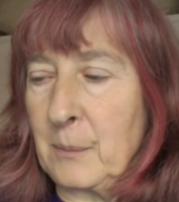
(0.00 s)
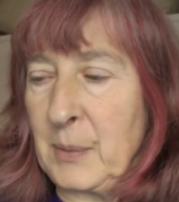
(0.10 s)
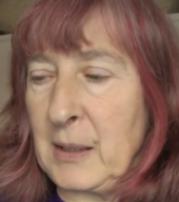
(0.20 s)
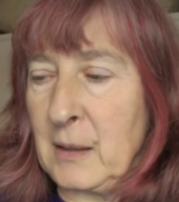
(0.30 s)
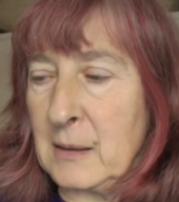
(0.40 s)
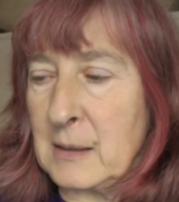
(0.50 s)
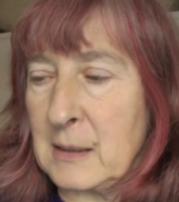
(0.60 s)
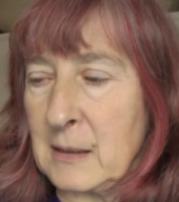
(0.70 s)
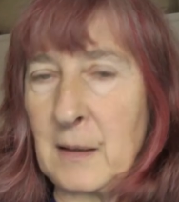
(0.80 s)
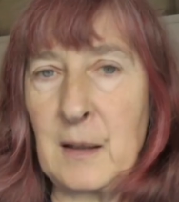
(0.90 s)

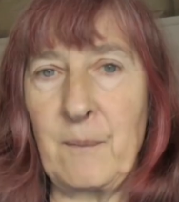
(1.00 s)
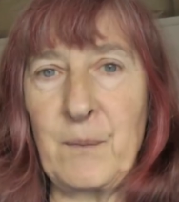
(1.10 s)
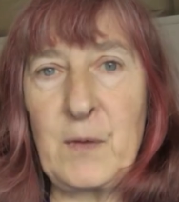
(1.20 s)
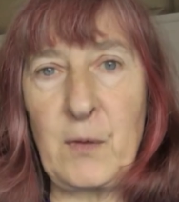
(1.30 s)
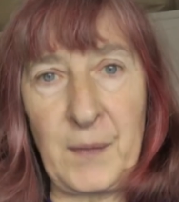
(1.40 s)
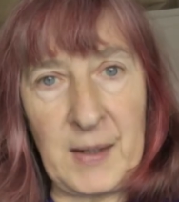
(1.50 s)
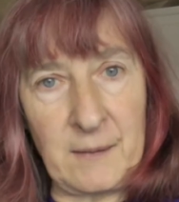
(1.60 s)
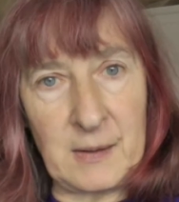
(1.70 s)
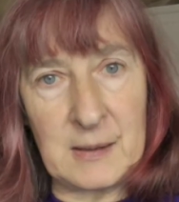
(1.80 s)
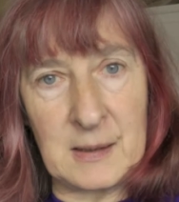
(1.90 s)
because you've got the
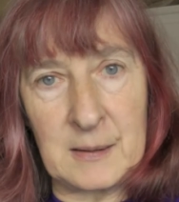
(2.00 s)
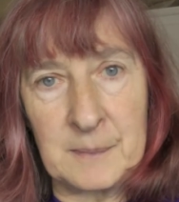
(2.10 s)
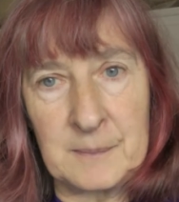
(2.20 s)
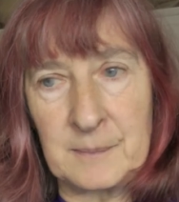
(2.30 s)
evidence.